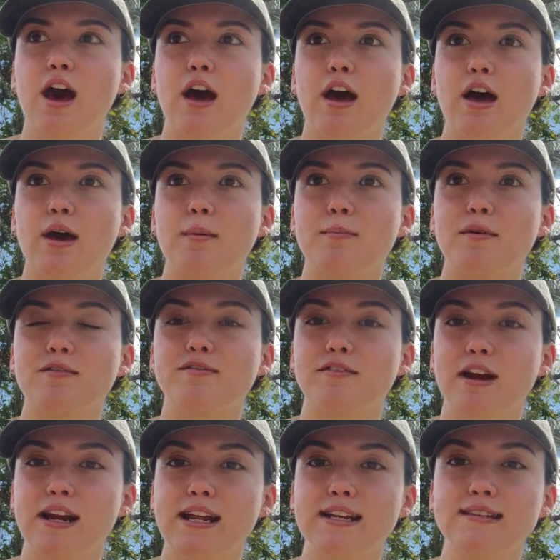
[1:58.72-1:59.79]
um,
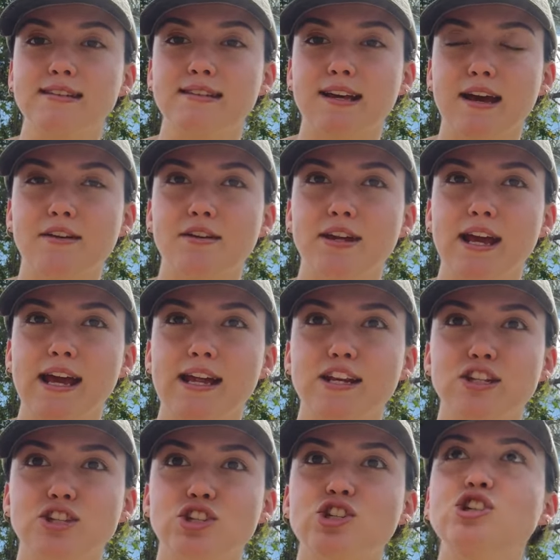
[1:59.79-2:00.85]
Friday and Saturday, and
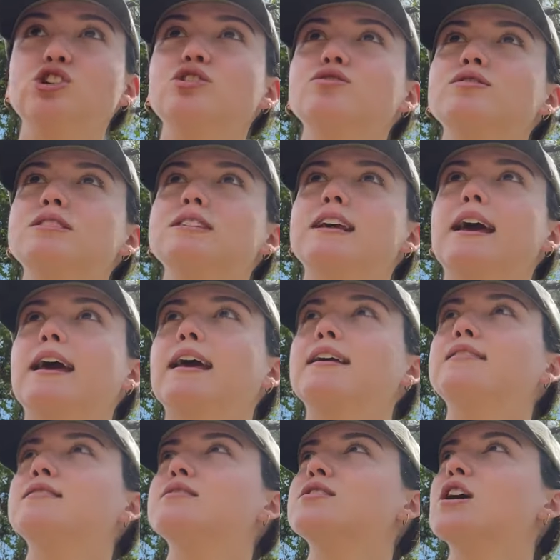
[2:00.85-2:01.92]
it's Tuesday,
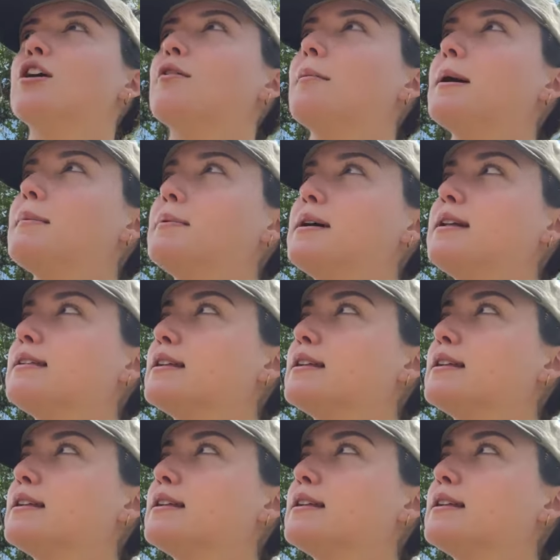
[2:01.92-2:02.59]
so it might be a